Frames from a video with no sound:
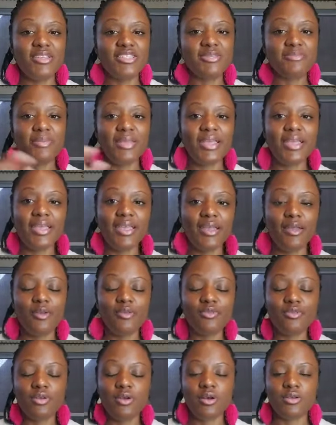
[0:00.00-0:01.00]

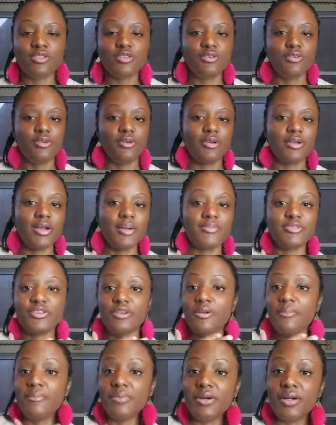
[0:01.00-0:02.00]
speaking uh, to come to
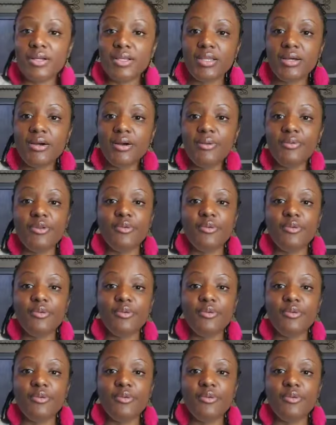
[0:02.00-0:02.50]
your book club,